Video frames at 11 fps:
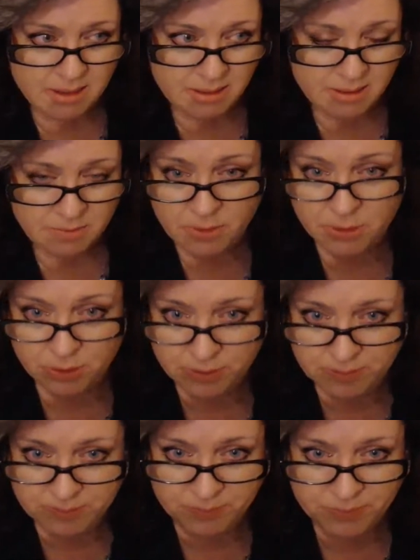sphere.
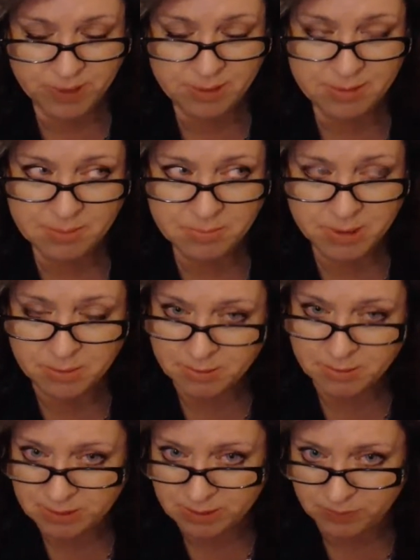It seemed like it was a
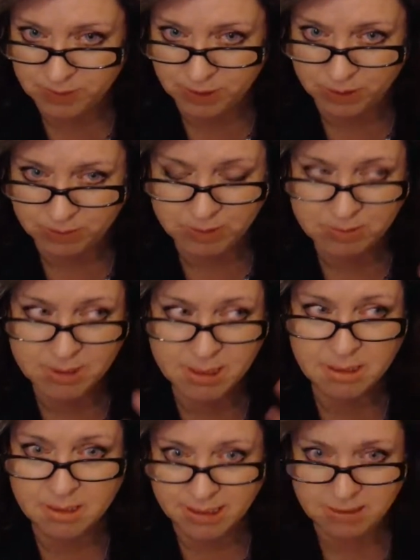sphere. It was like a
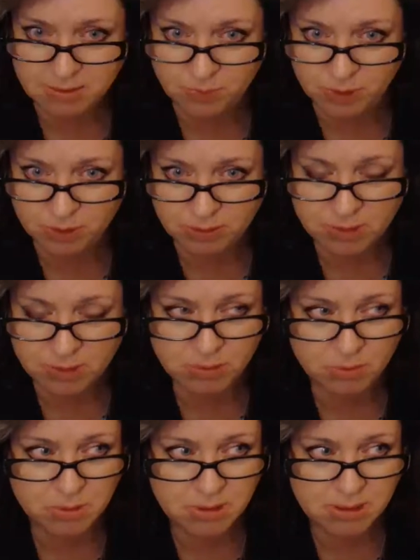light sphere. It was
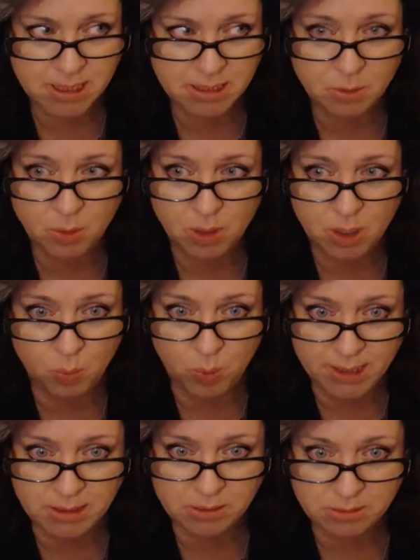almost like a
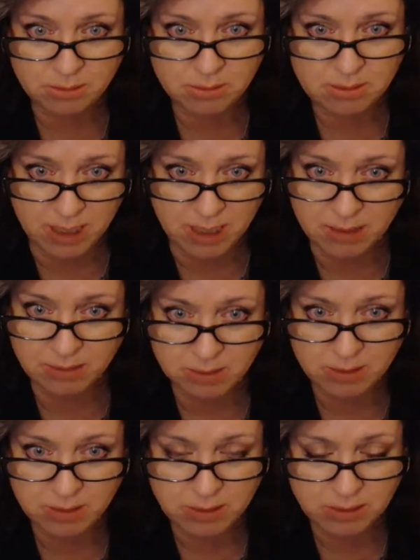white sun.
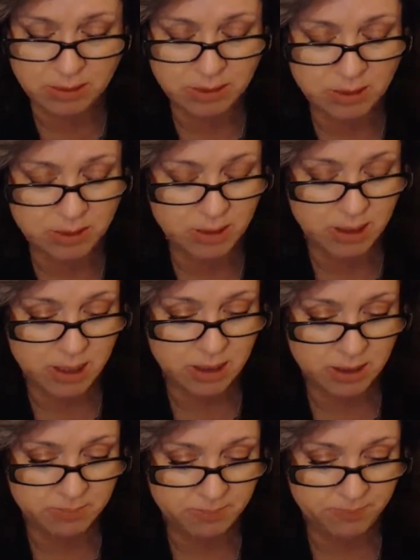
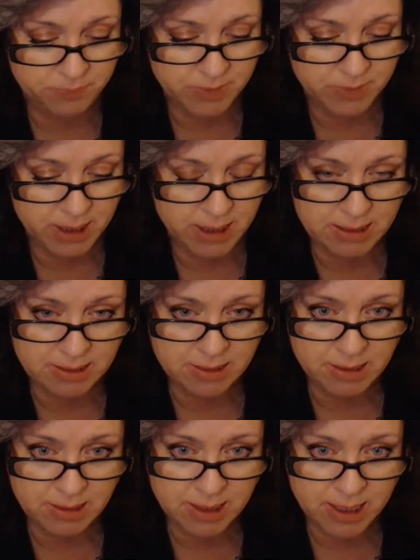And I
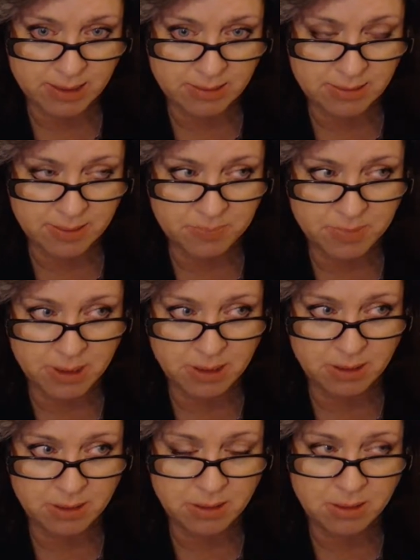think that's
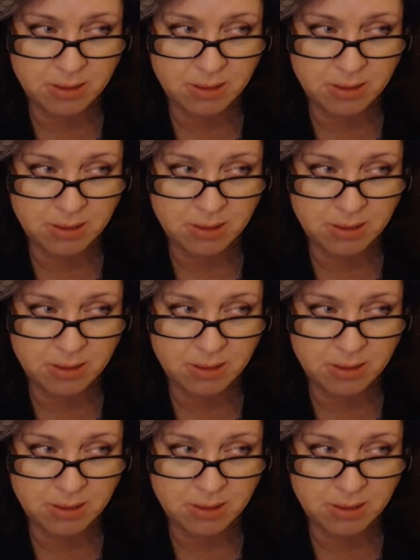something,